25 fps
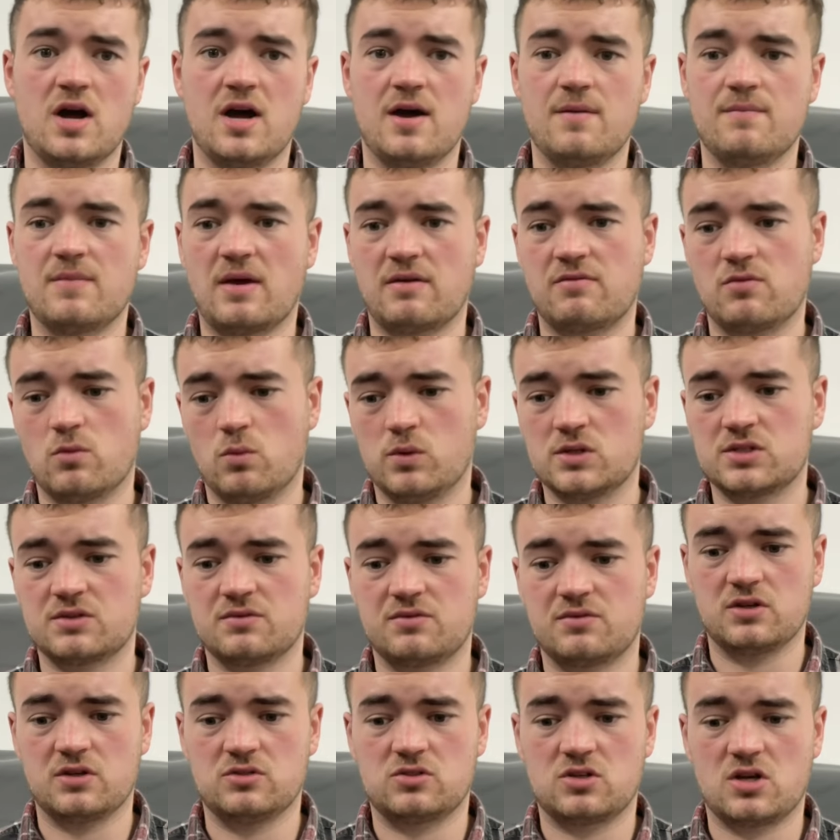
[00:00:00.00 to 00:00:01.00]
If it wasn't
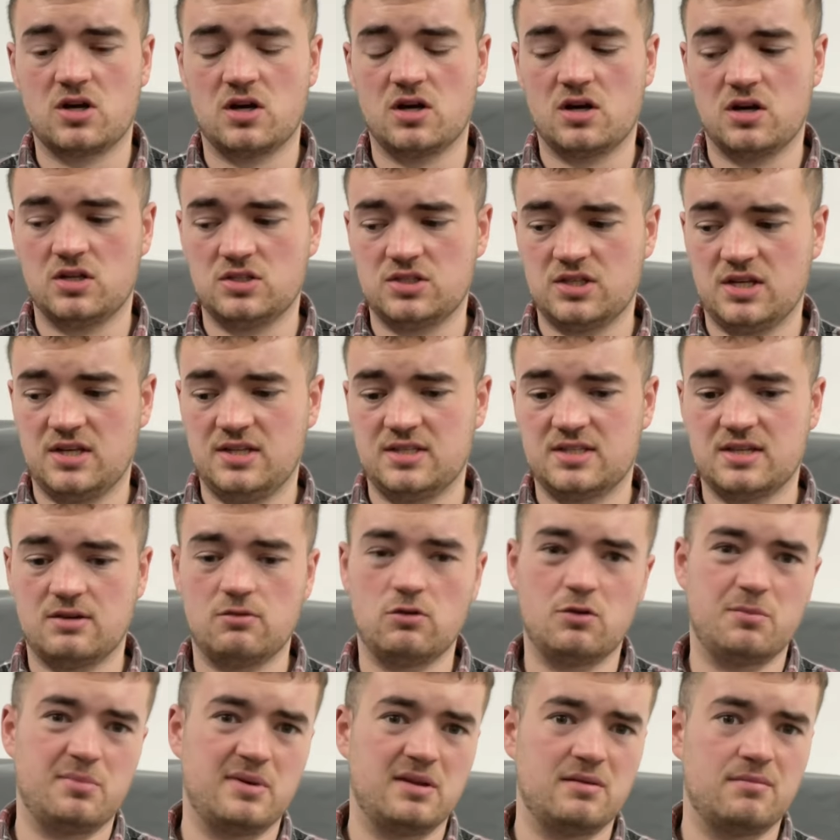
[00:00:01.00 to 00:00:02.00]
Carhartt jeans, it would have
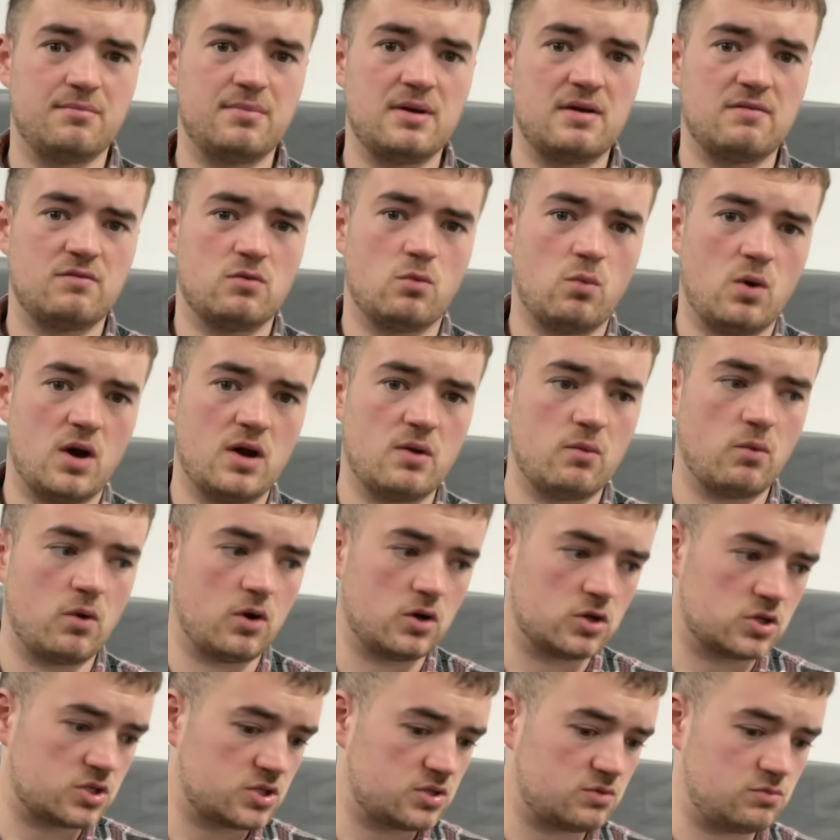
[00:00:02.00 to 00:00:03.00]
been a bit of a
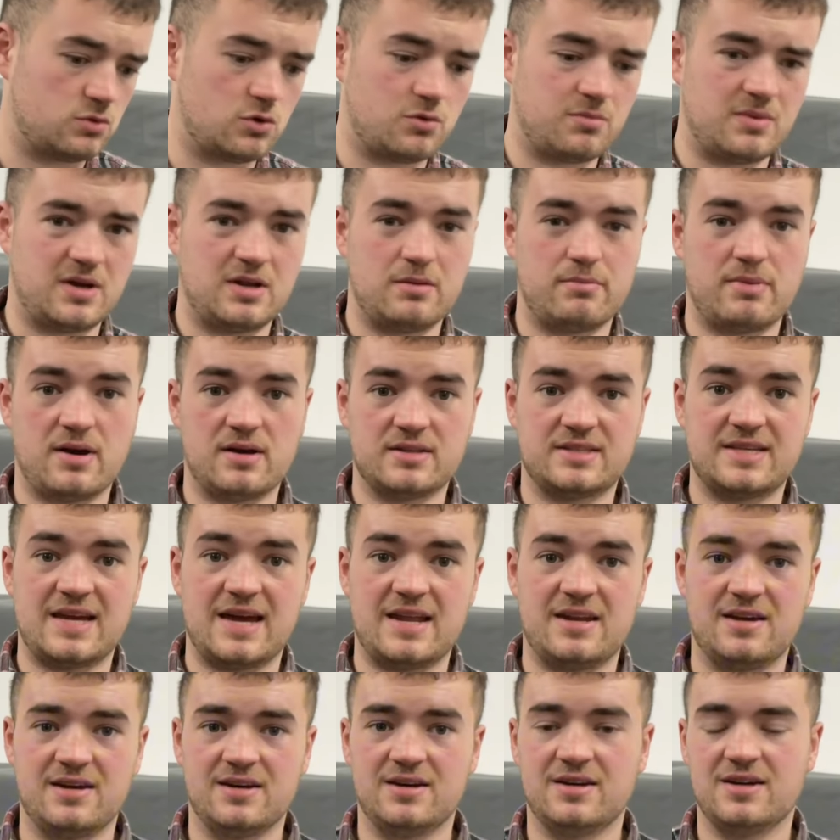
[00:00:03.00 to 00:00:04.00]
whitewash. It would have made about a
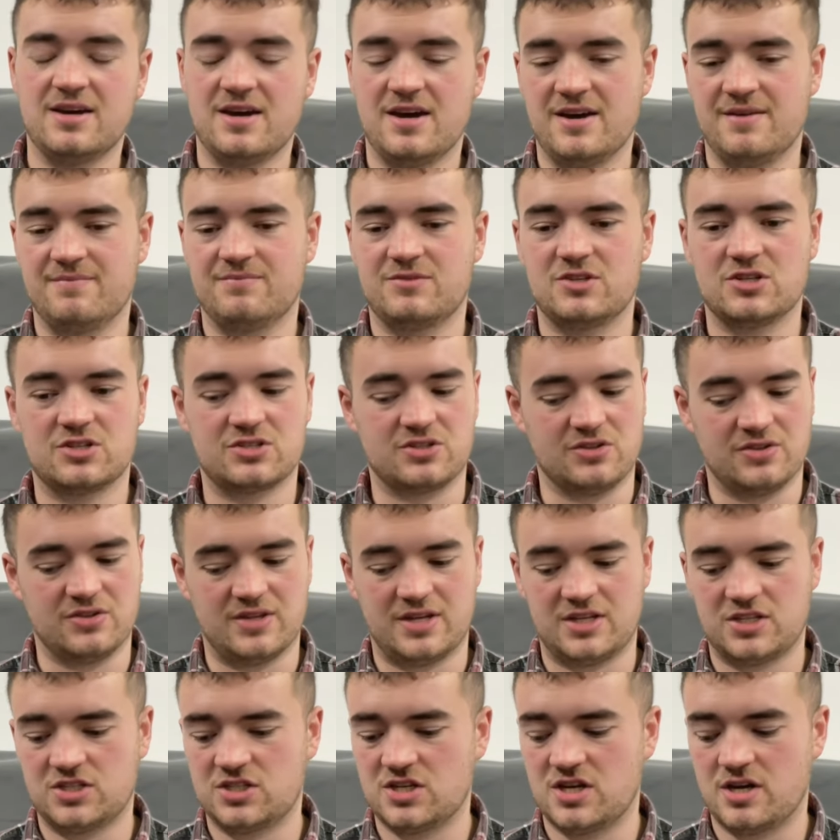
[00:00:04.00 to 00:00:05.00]
tenner just on that
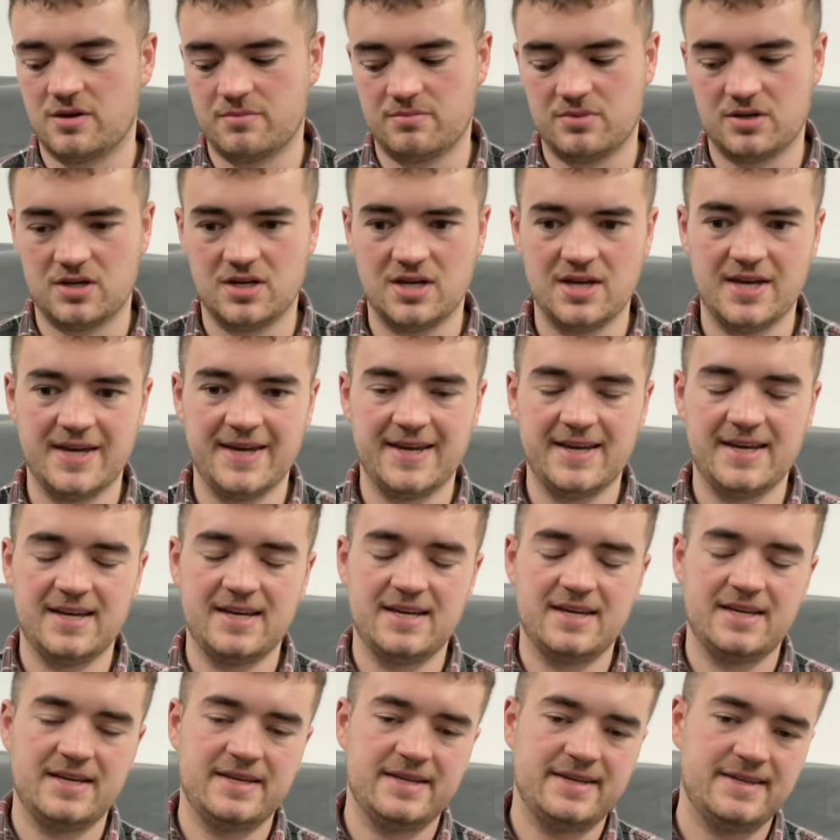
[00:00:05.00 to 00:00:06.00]
shirt. But
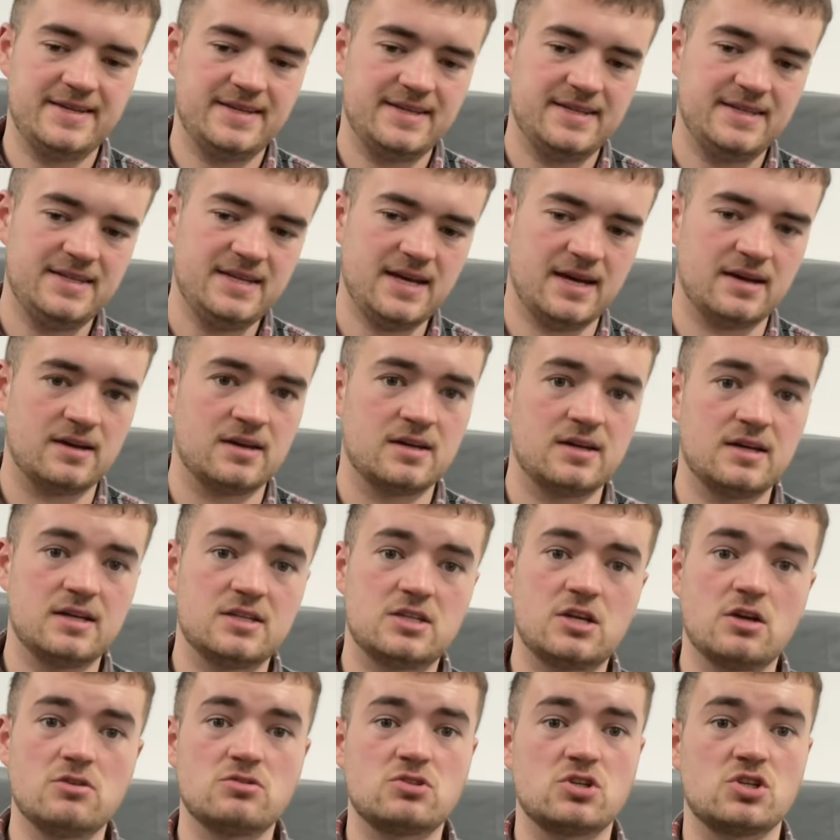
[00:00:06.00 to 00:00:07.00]
yeah, it
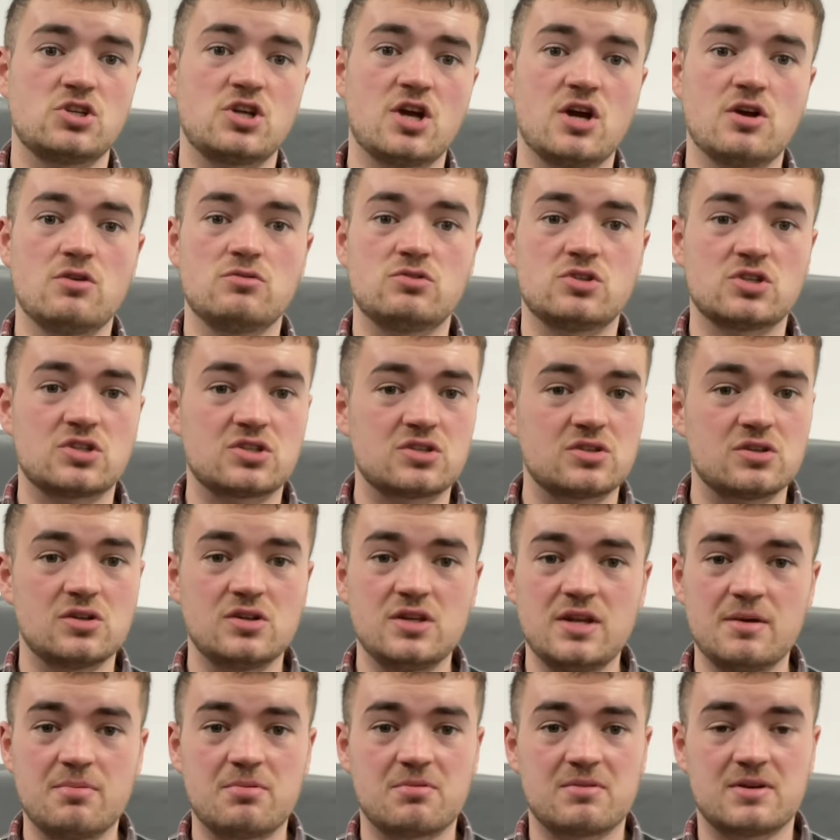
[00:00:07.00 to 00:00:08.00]
goes to show, just
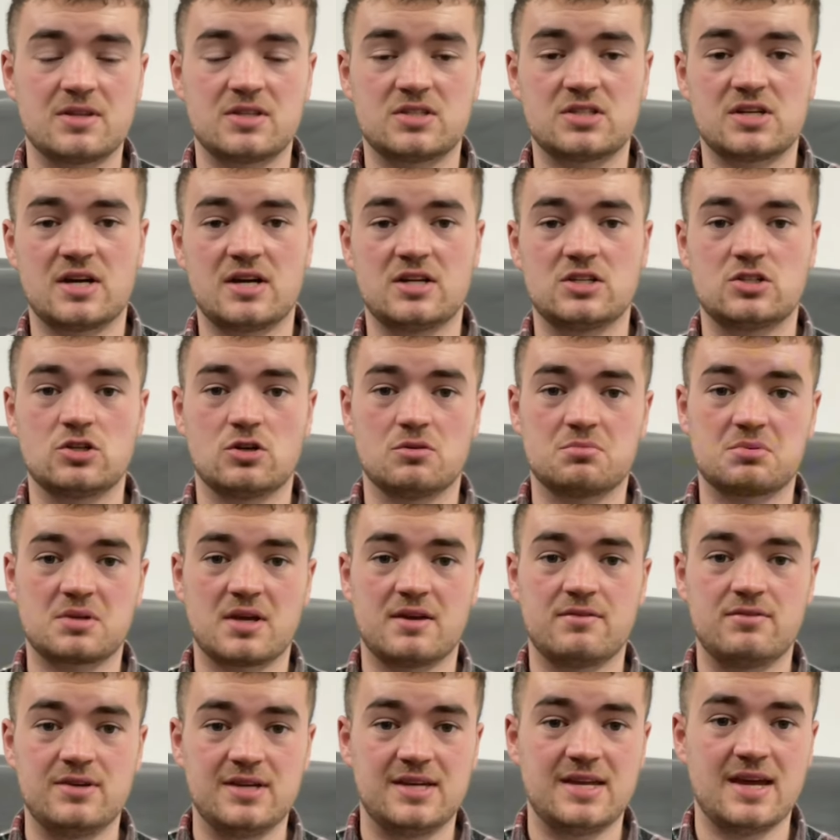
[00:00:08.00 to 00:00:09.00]
nip around the charity shops. If
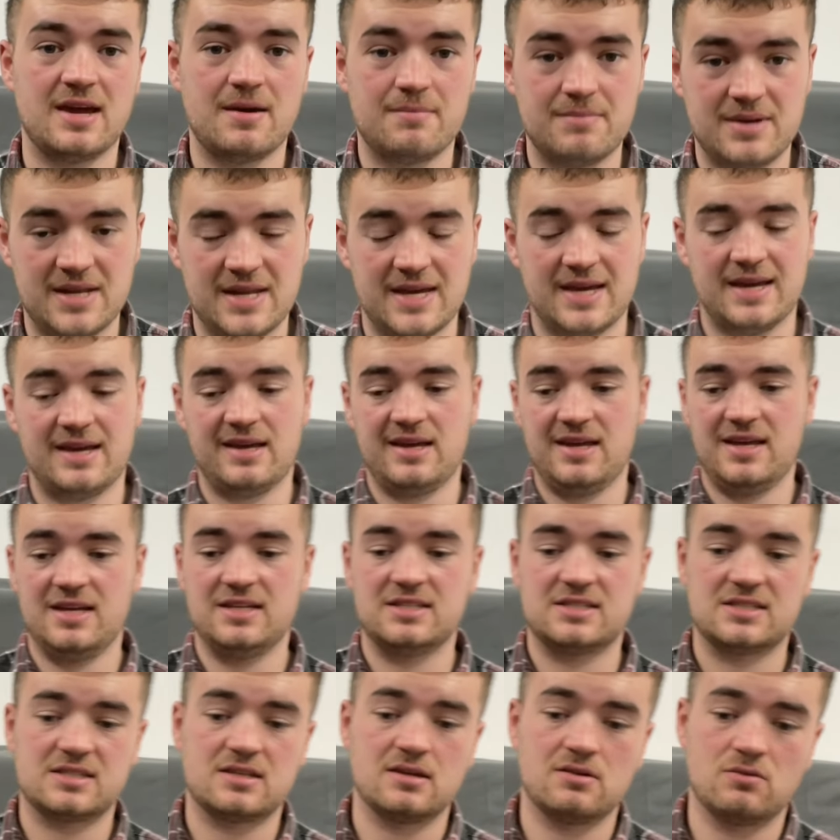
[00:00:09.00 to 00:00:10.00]
you get a minute, it is
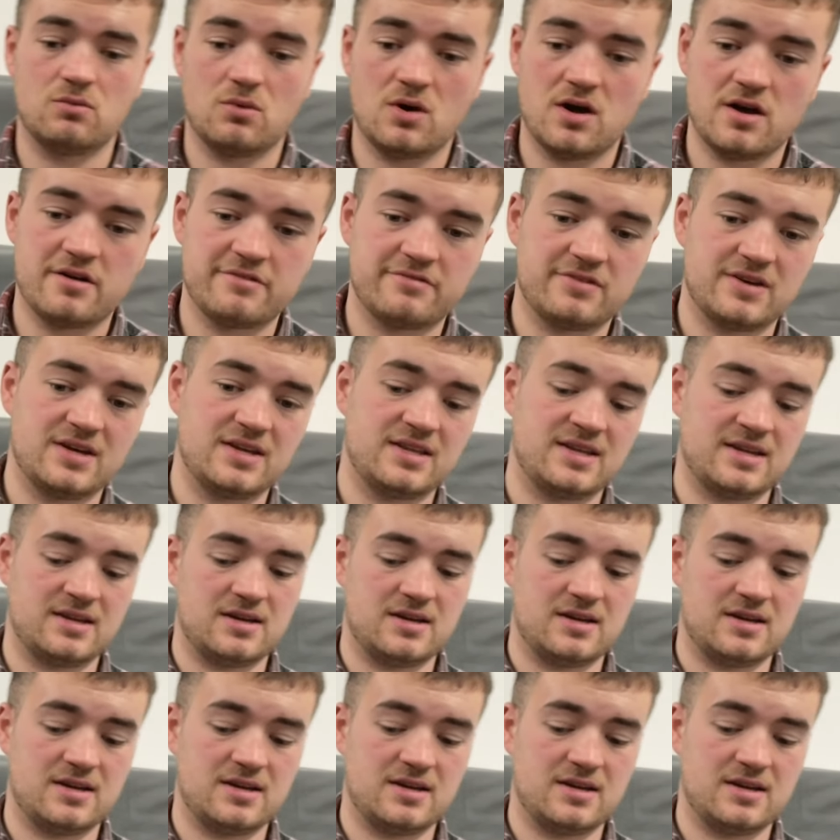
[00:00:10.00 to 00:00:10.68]
still worth it.